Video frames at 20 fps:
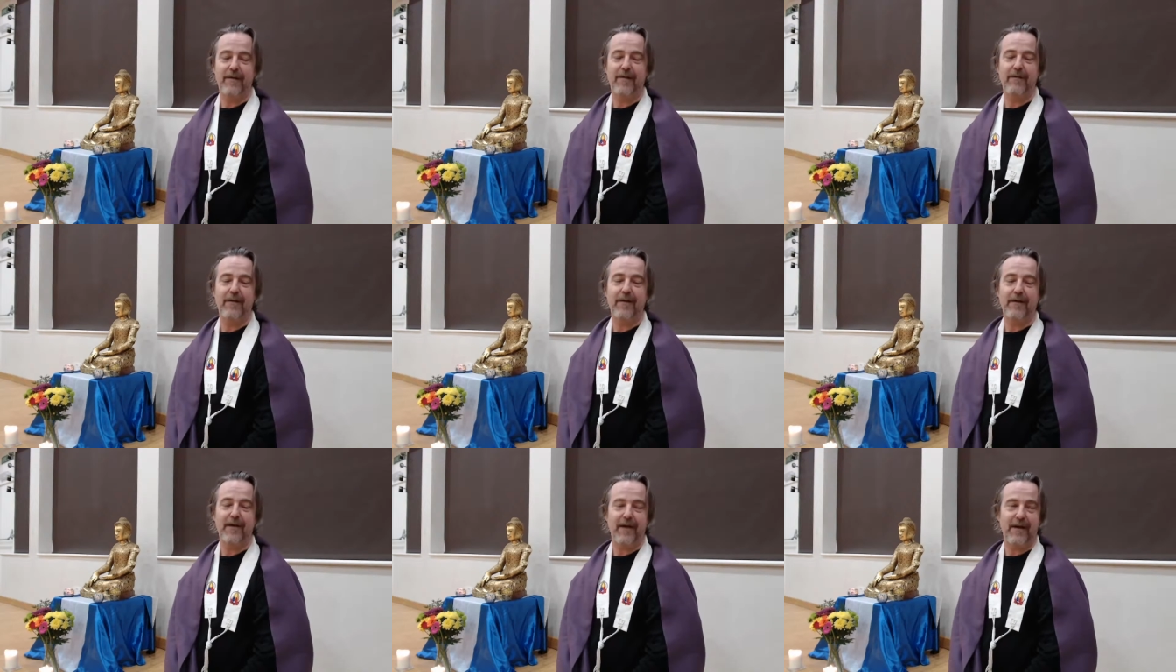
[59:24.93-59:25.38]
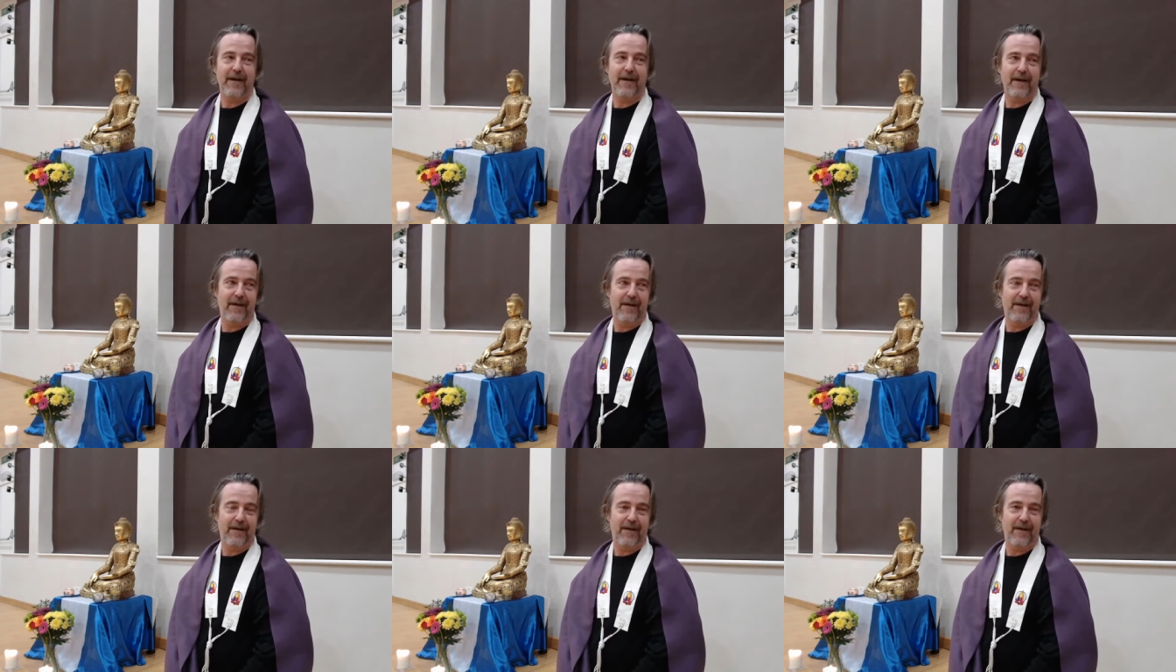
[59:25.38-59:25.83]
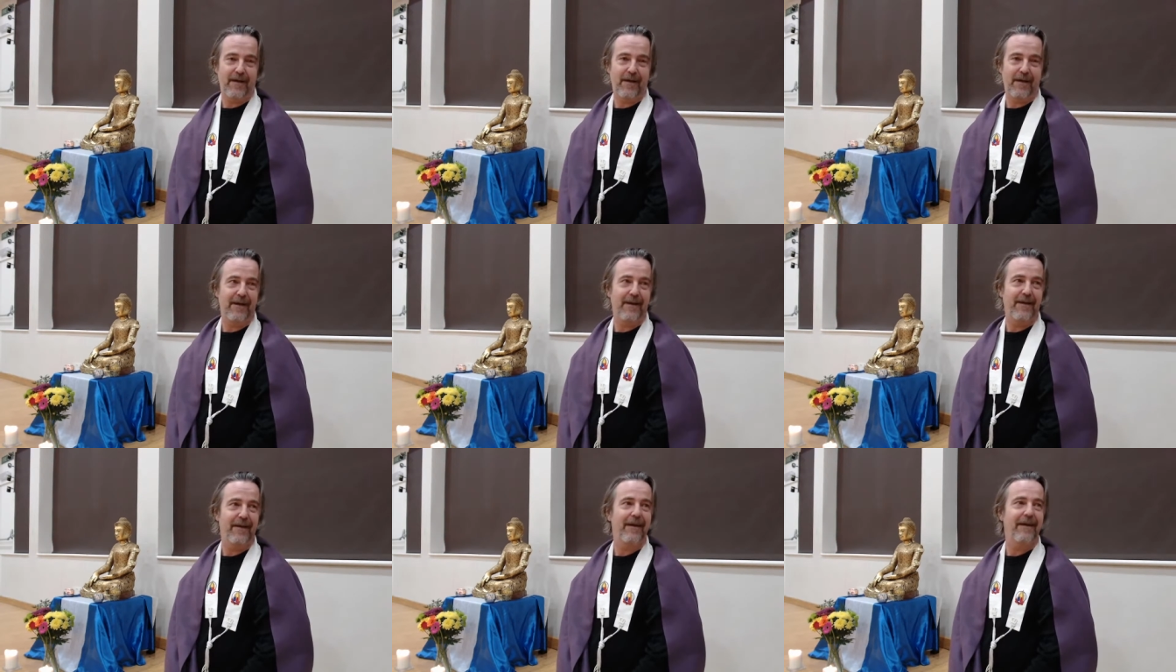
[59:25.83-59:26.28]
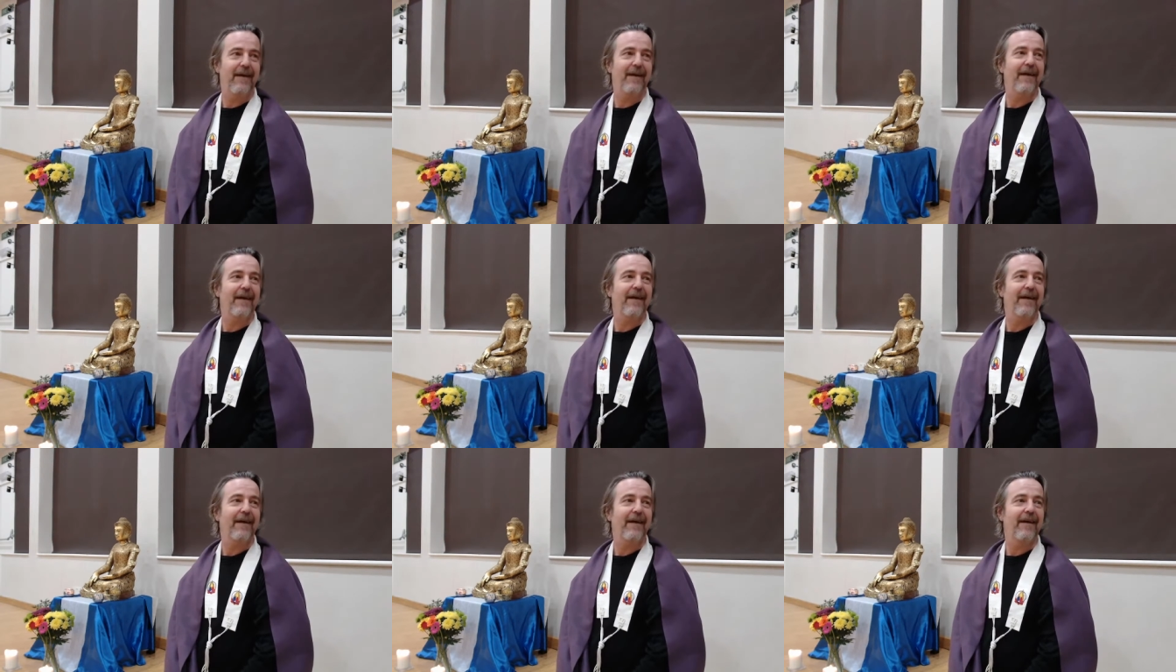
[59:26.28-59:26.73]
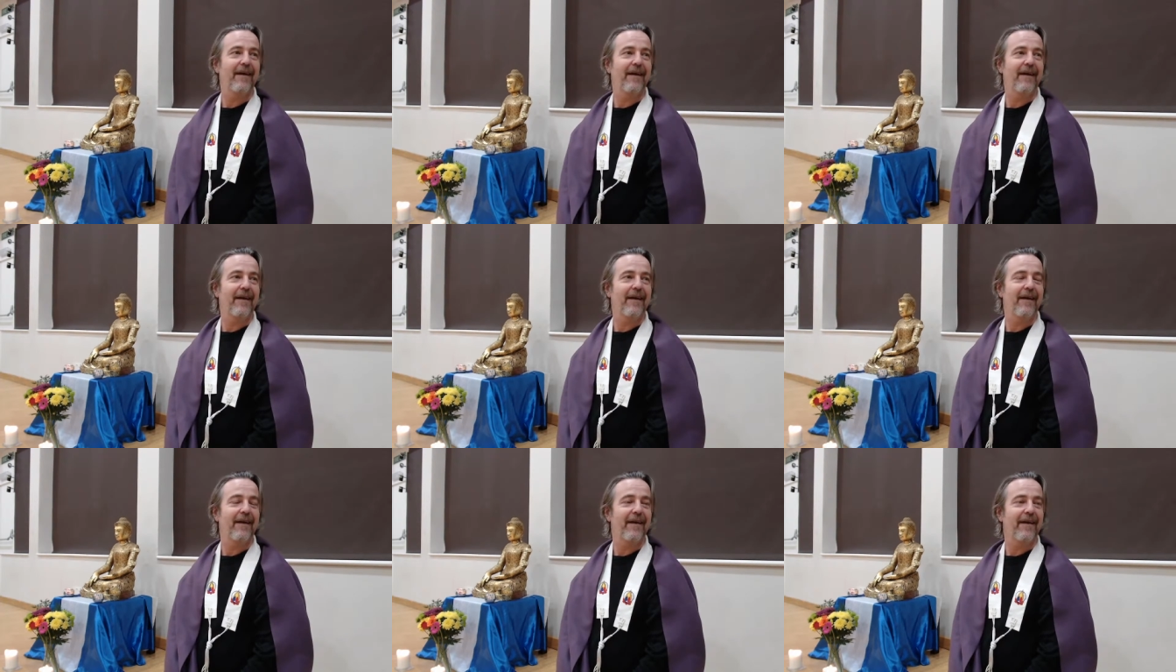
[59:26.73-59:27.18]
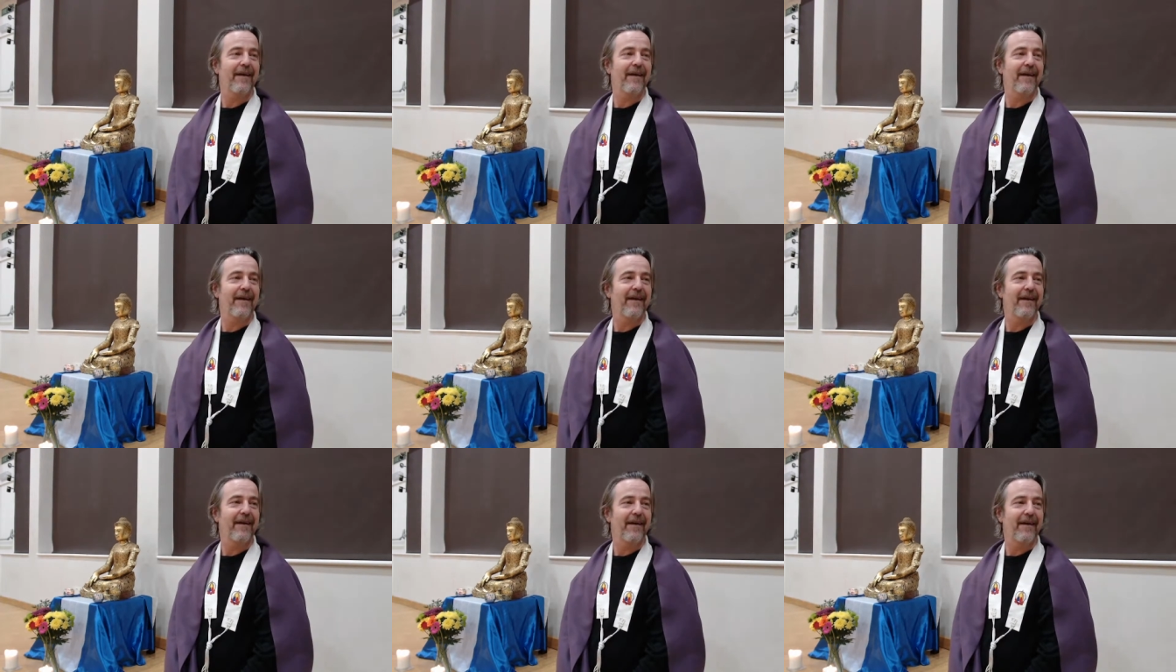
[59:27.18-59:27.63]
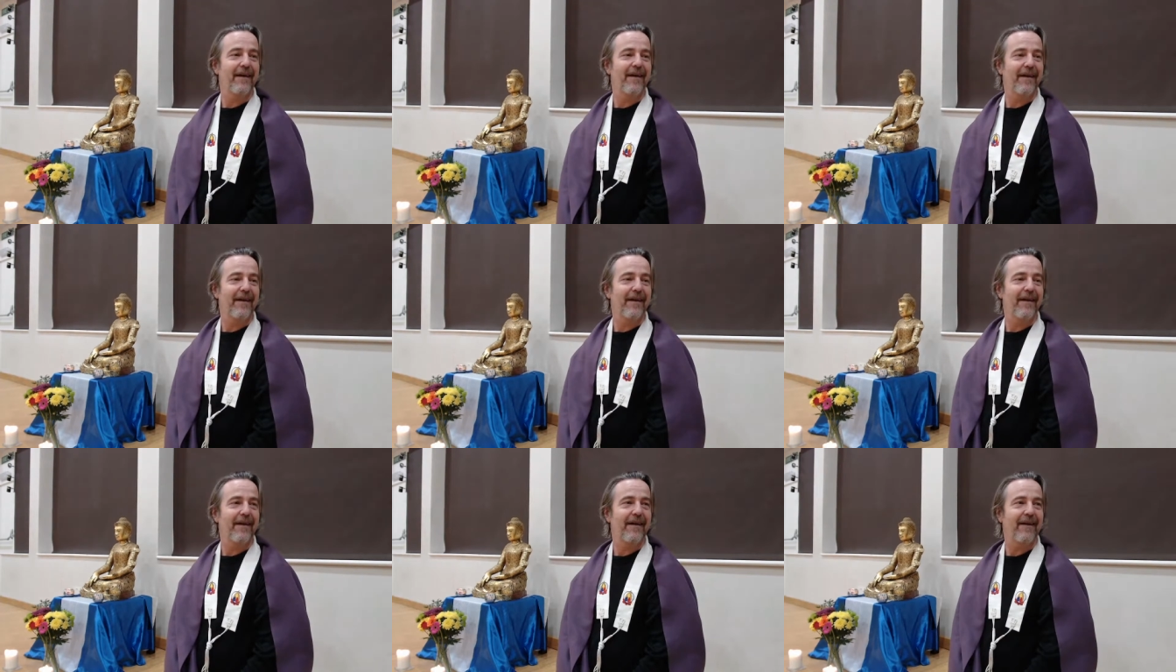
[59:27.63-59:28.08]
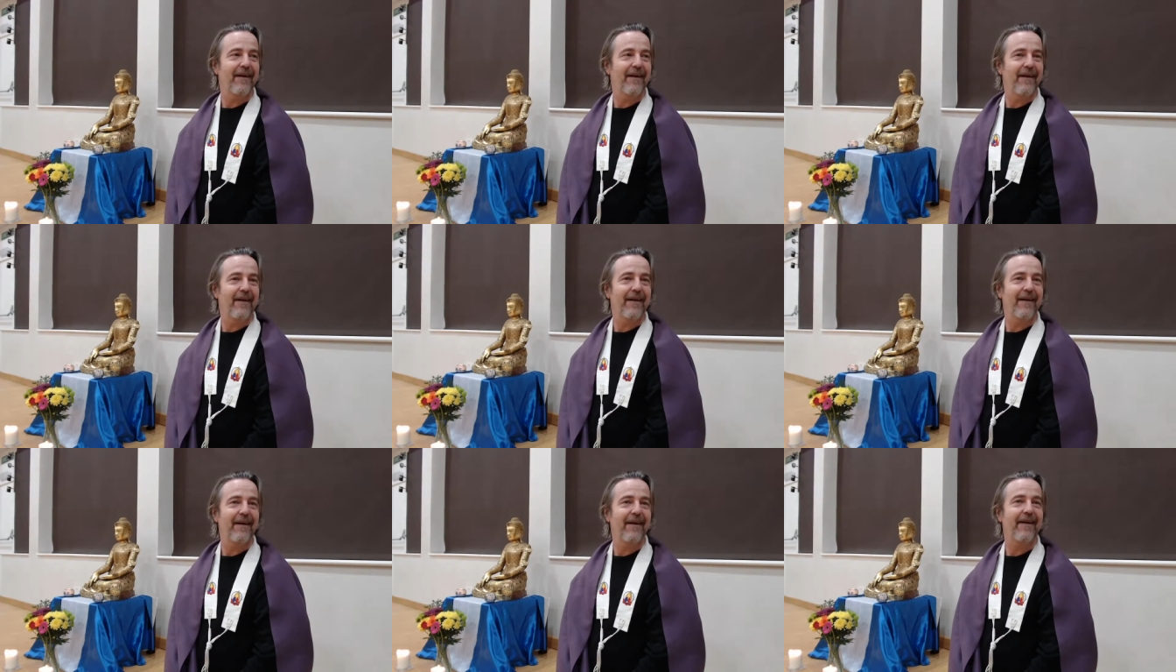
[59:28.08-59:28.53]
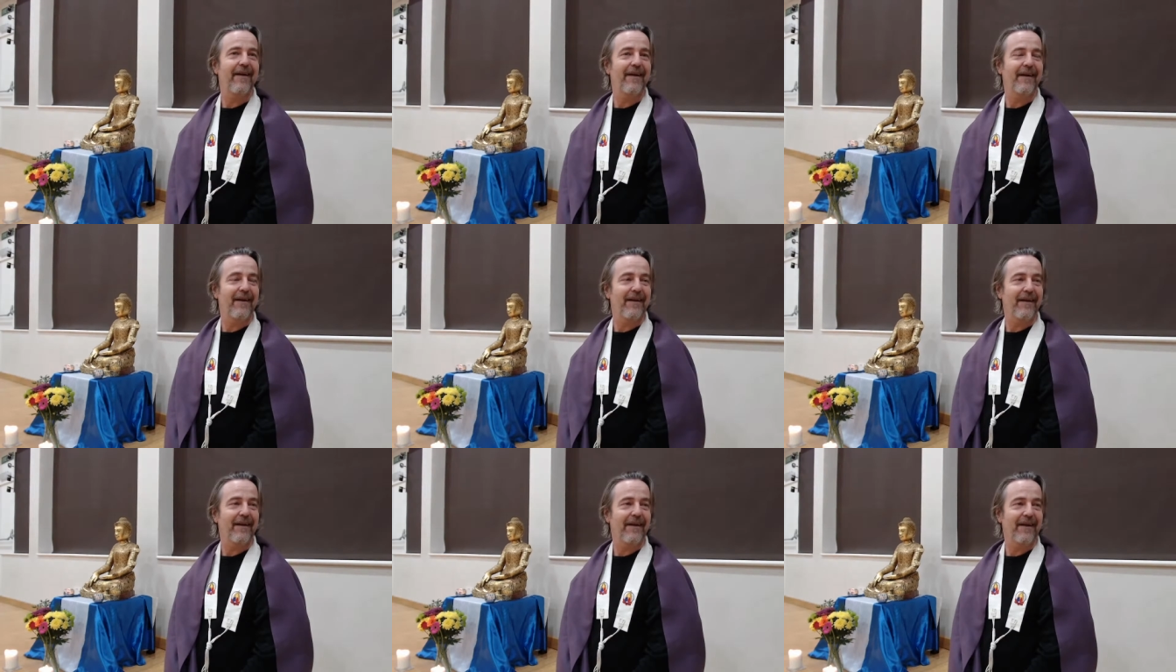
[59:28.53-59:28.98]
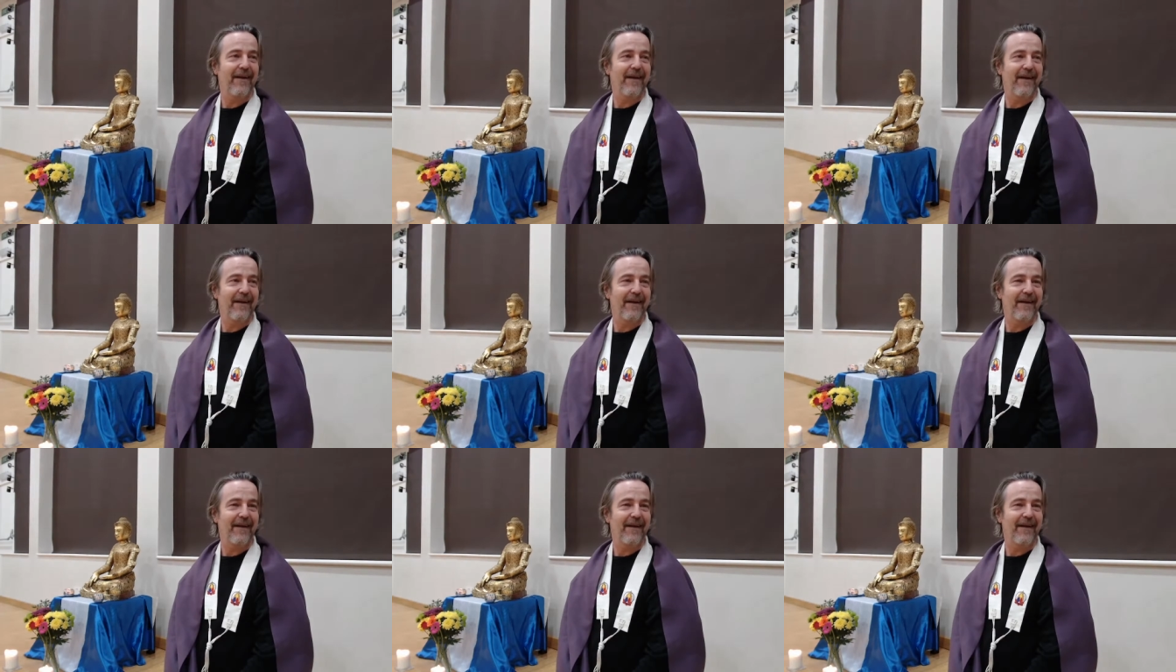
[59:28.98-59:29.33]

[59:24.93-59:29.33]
we've got 15 minutes to make yourself a cup of tea, etc.